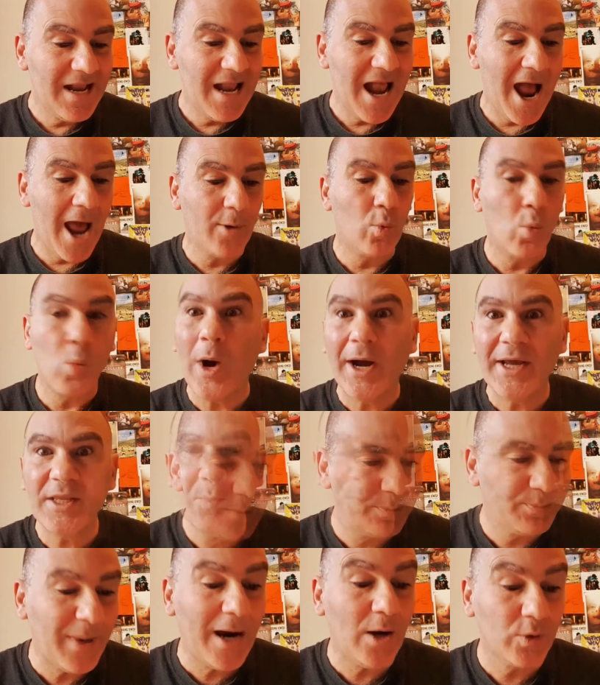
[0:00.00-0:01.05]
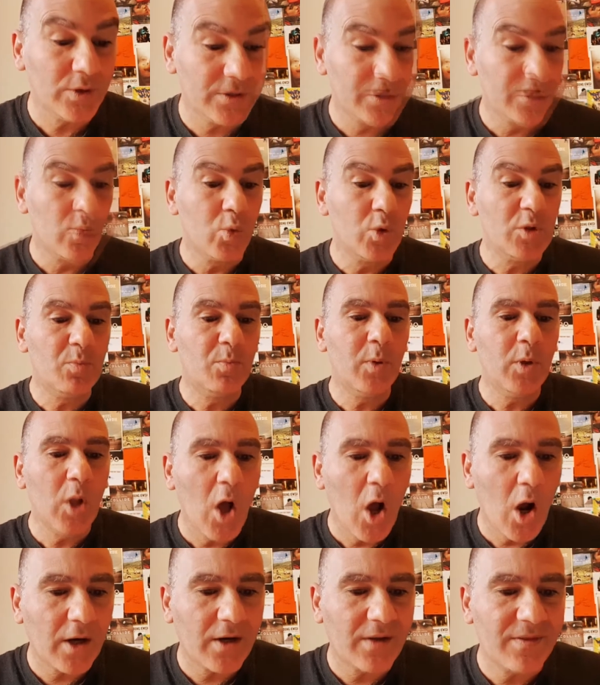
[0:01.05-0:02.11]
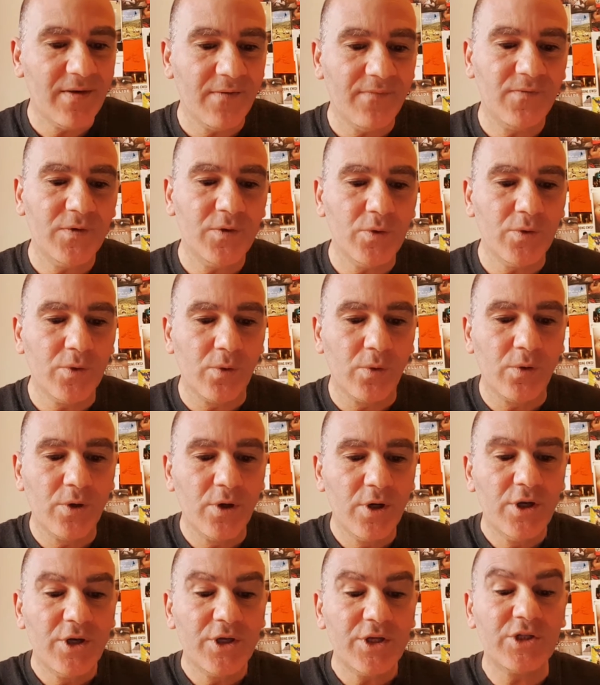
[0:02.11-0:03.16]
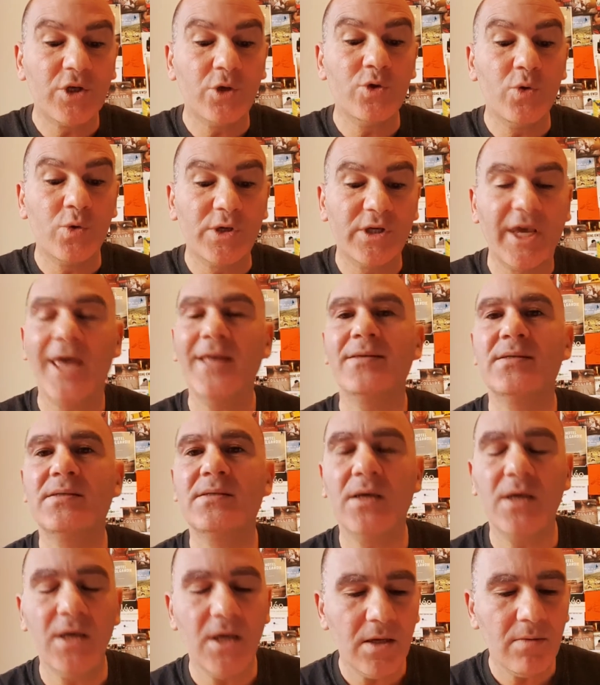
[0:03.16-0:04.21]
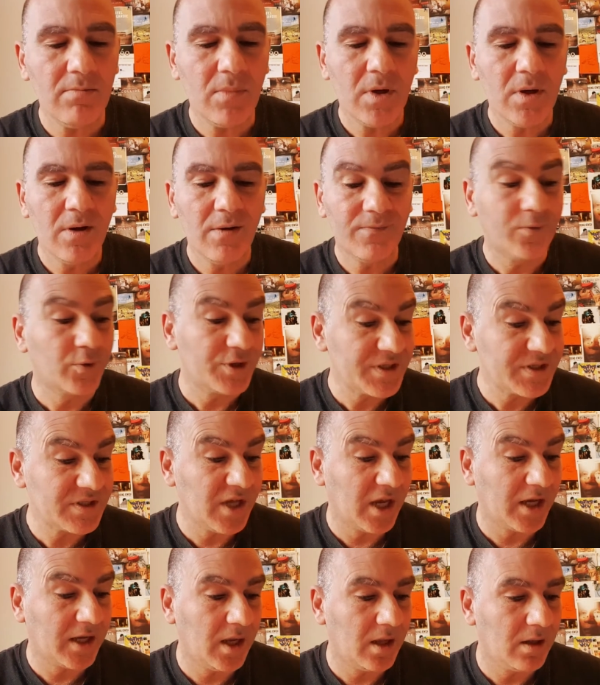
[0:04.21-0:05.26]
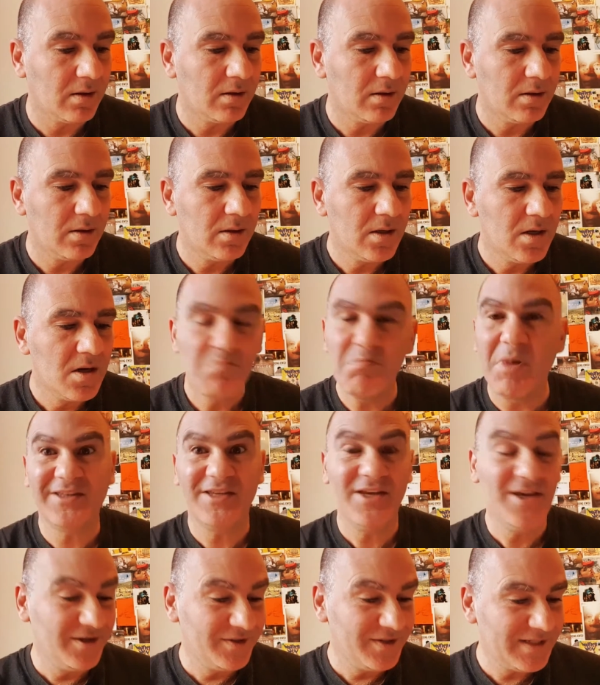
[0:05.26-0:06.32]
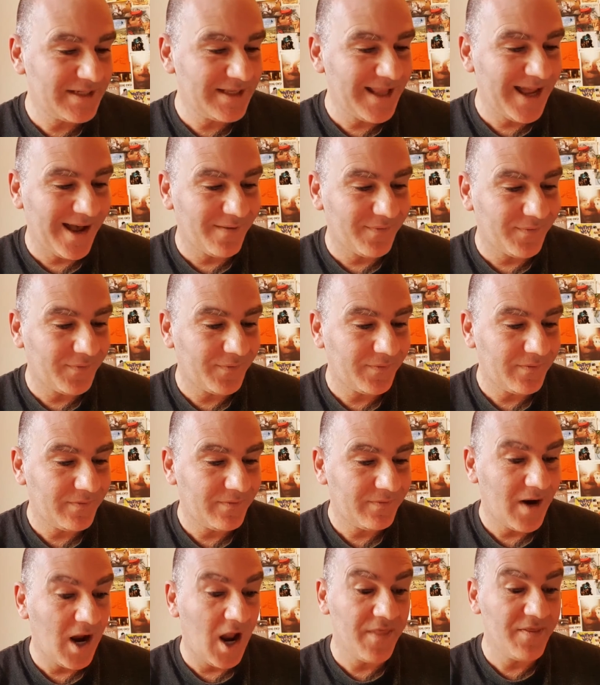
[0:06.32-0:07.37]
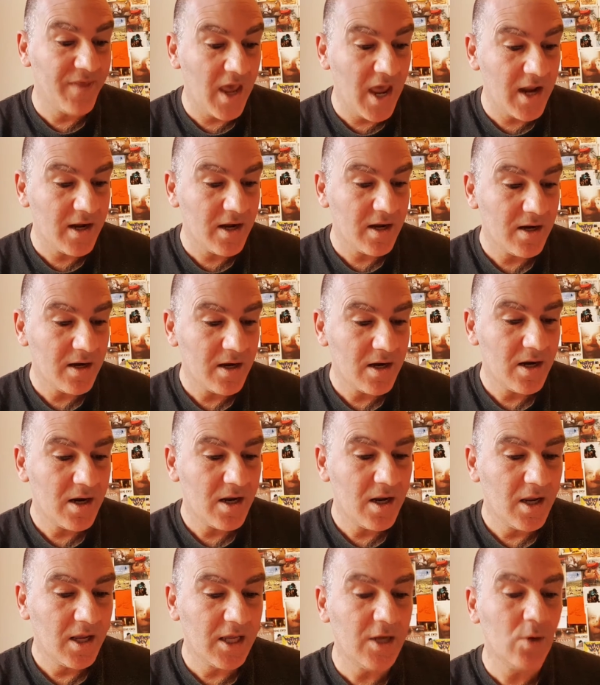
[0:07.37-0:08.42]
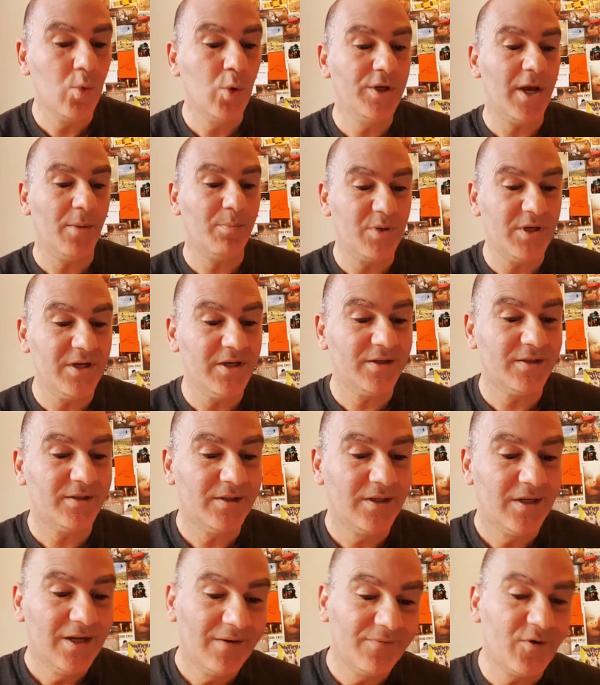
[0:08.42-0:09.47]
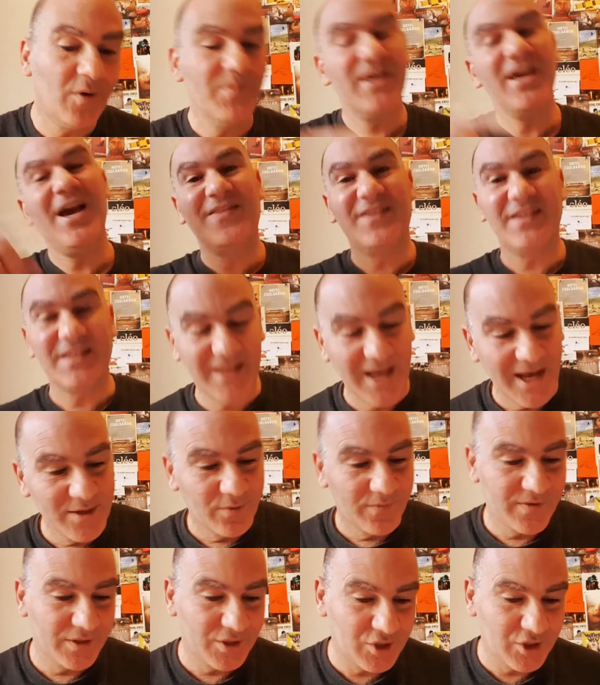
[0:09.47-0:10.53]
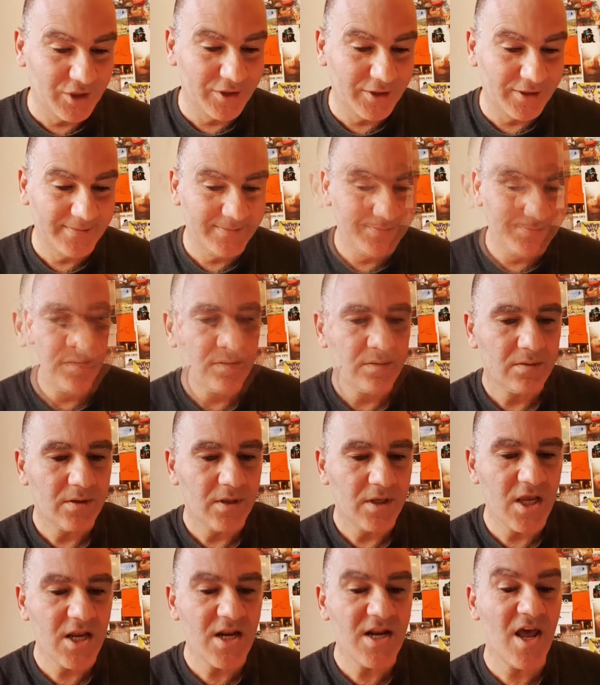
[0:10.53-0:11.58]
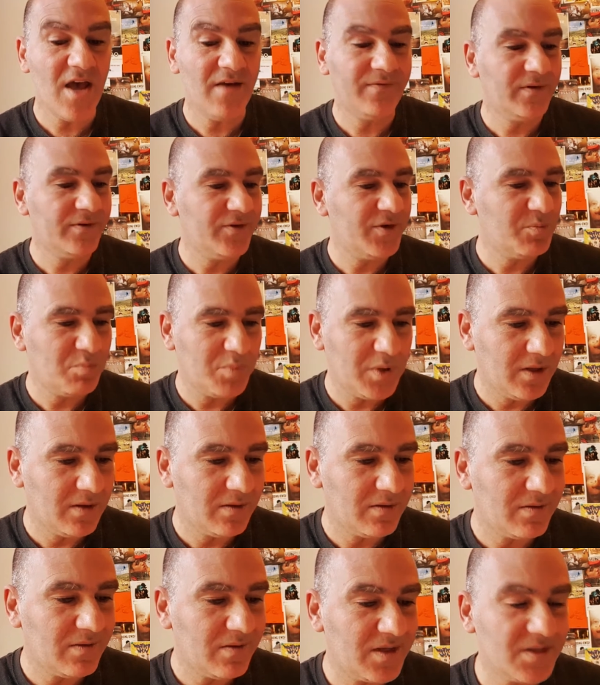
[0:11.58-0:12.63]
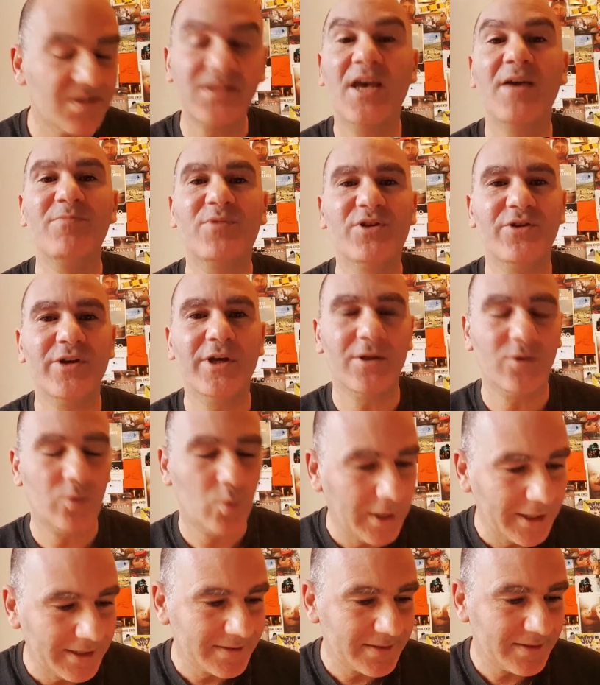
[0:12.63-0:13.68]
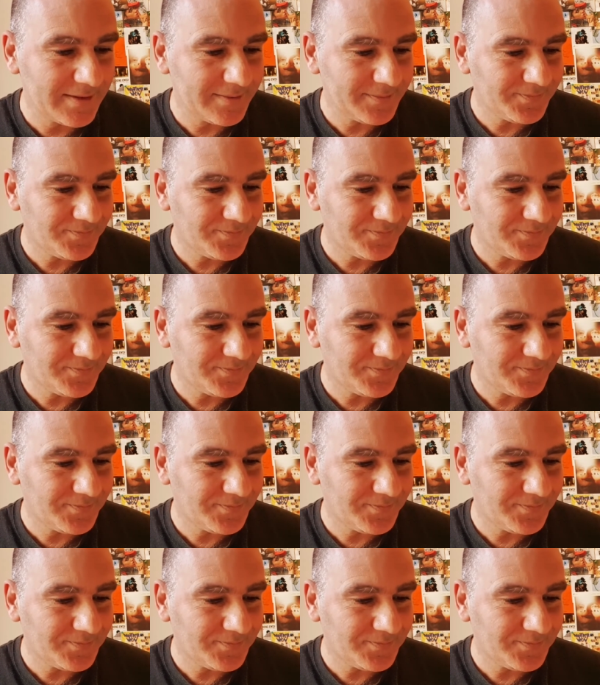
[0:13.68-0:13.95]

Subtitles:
and white powder would block the view so you can't see him for a second. But hear his laugh, and then he would appear from the other side of the chair. He never repeat the same trick twice,